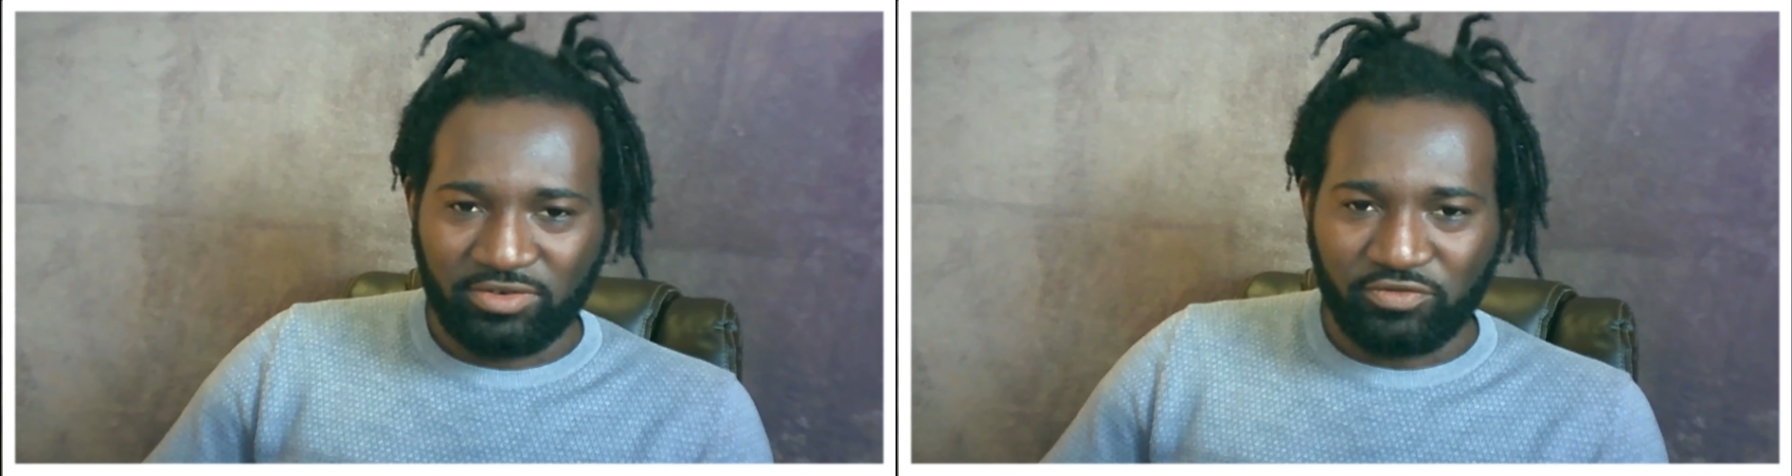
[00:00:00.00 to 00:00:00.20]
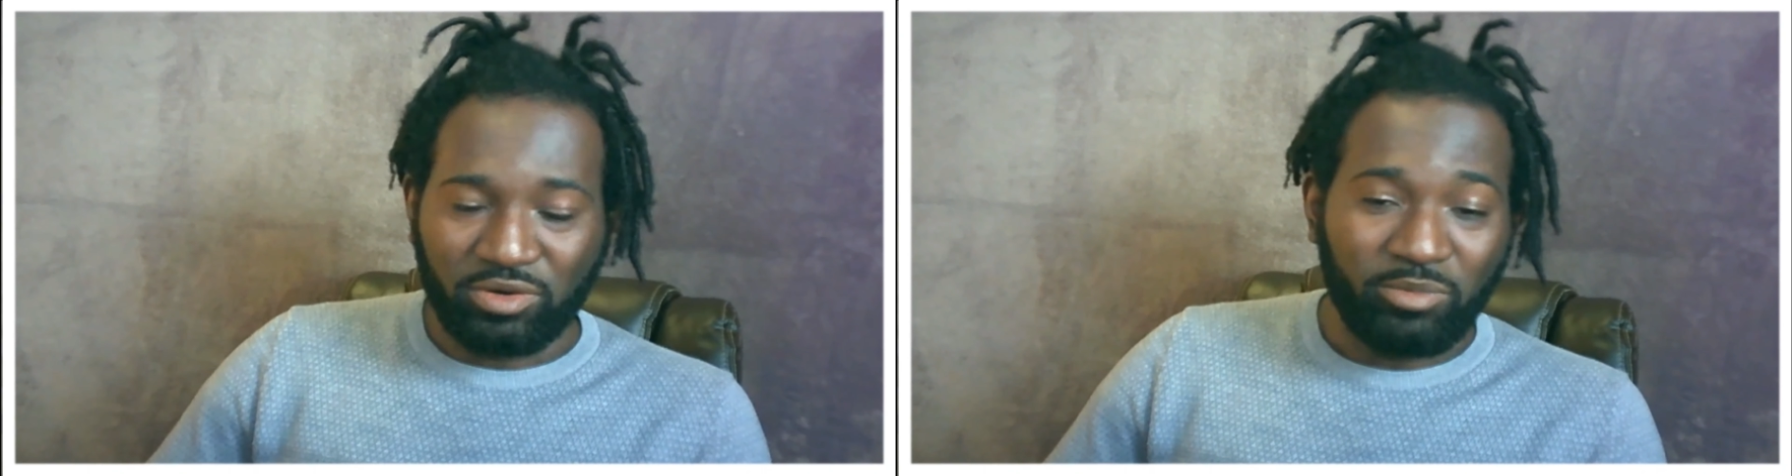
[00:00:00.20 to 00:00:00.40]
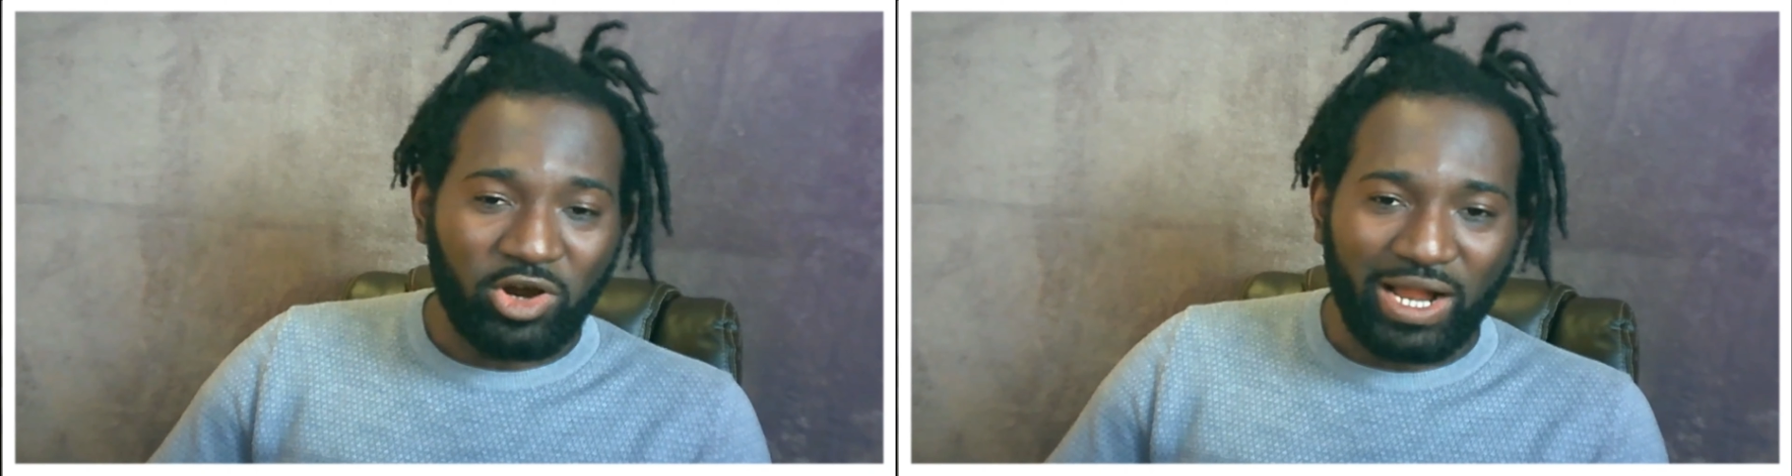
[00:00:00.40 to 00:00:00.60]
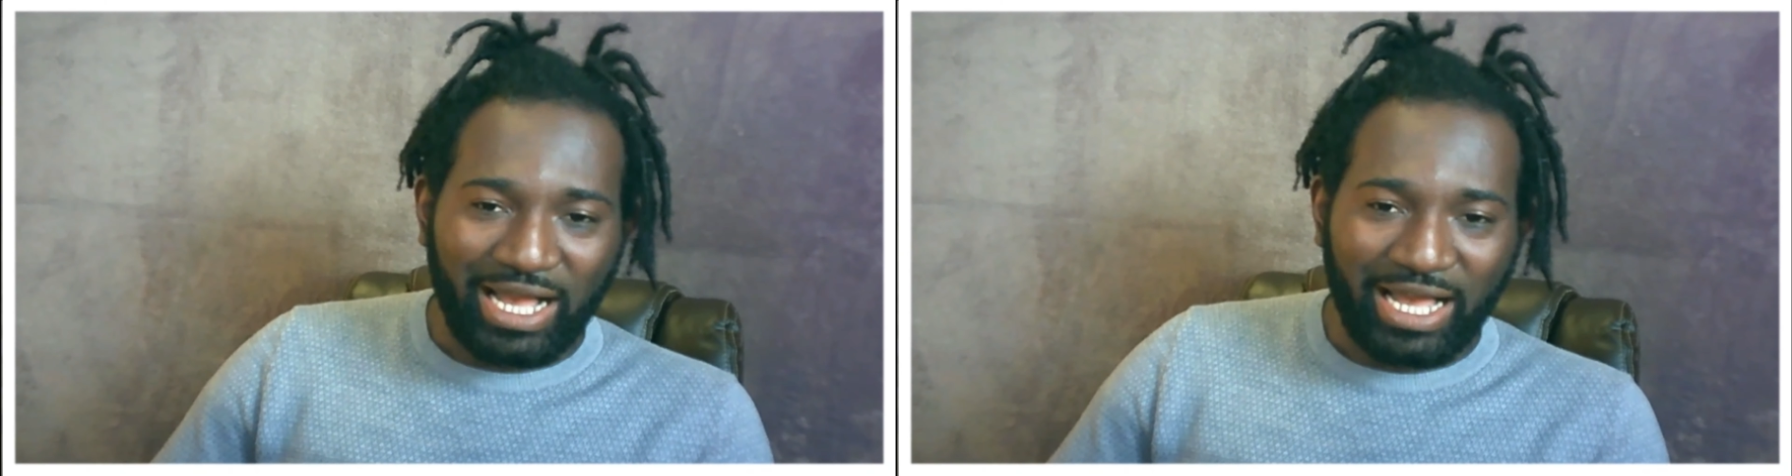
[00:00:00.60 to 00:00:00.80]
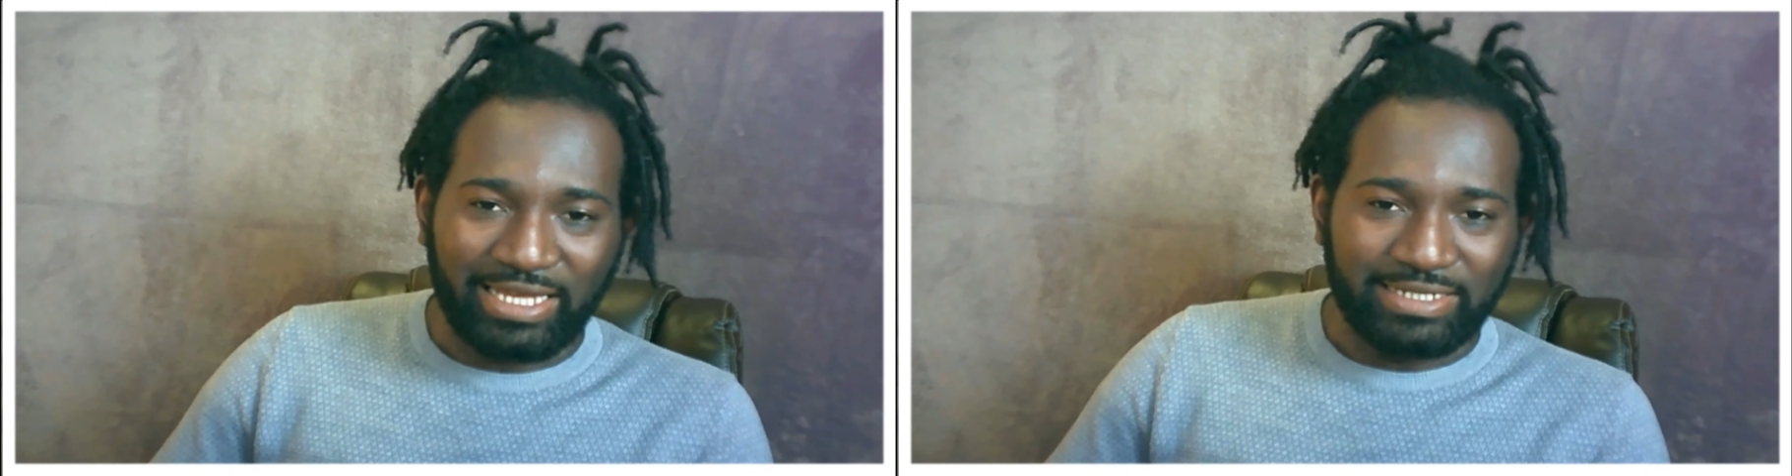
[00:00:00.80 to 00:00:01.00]
from our
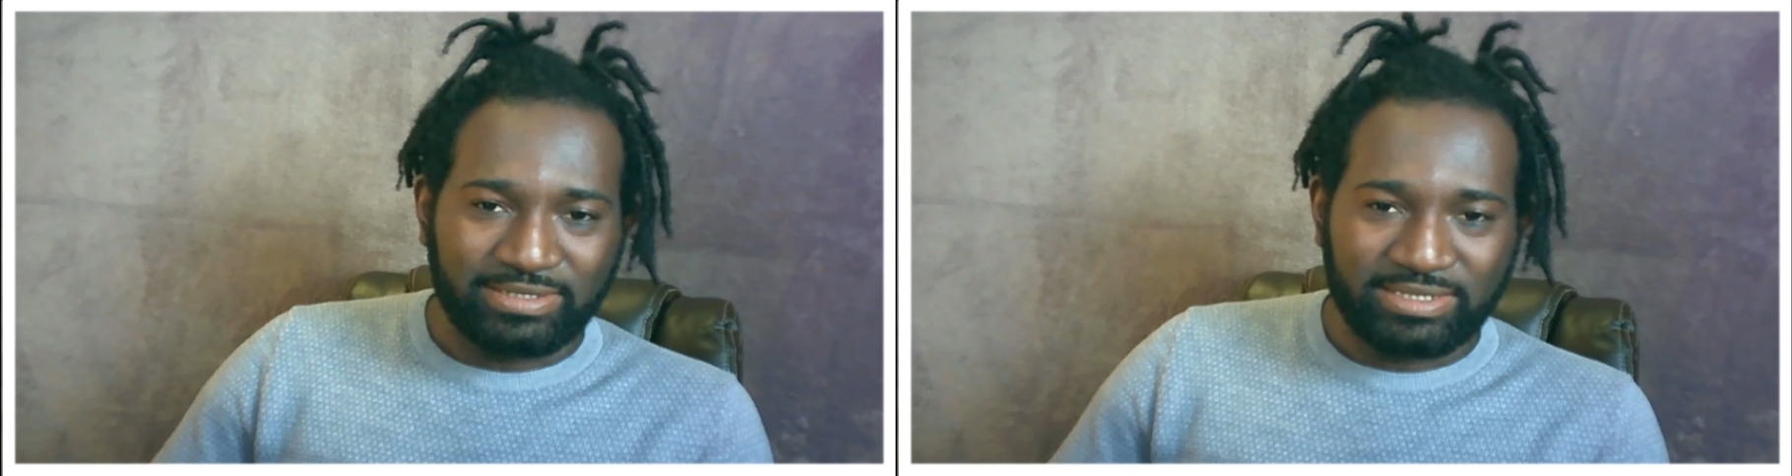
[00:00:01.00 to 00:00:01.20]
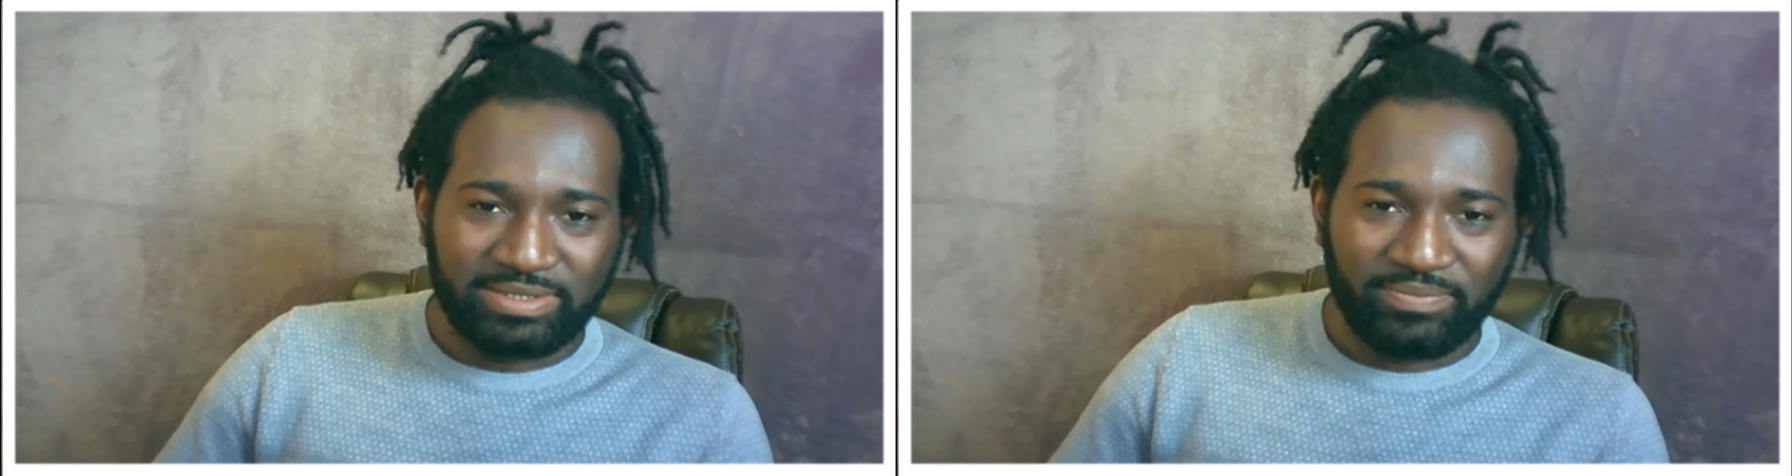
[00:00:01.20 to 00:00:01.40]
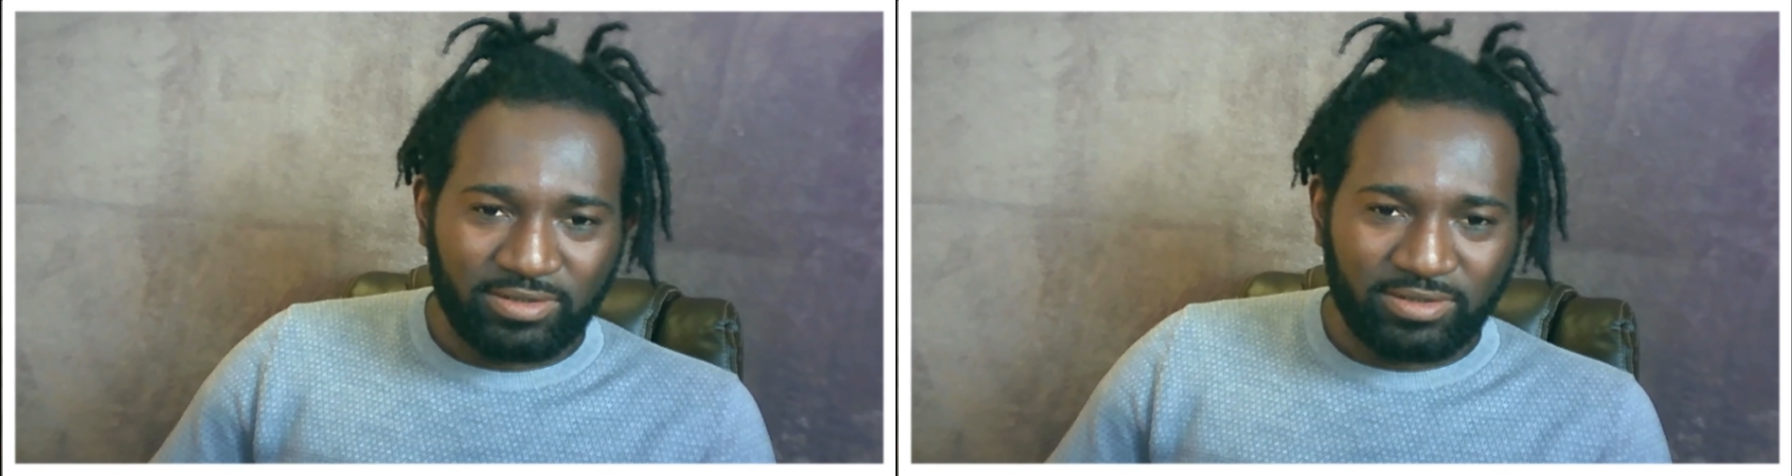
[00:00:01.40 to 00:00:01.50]
eyes,